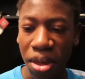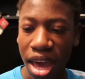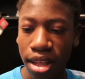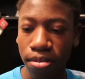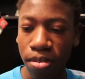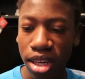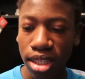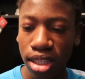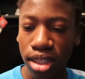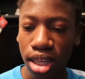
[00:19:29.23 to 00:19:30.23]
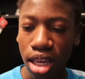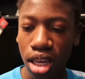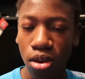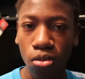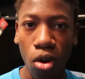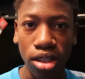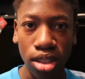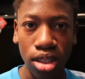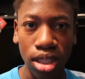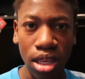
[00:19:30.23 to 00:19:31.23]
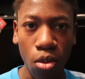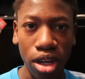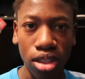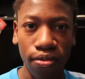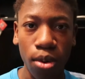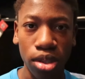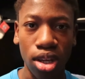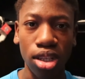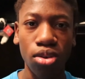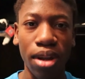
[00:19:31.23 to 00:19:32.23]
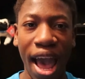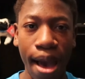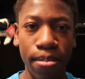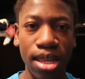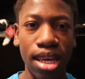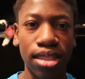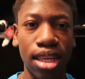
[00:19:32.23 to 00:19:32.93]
and basically he wanted to focus on his own happiness,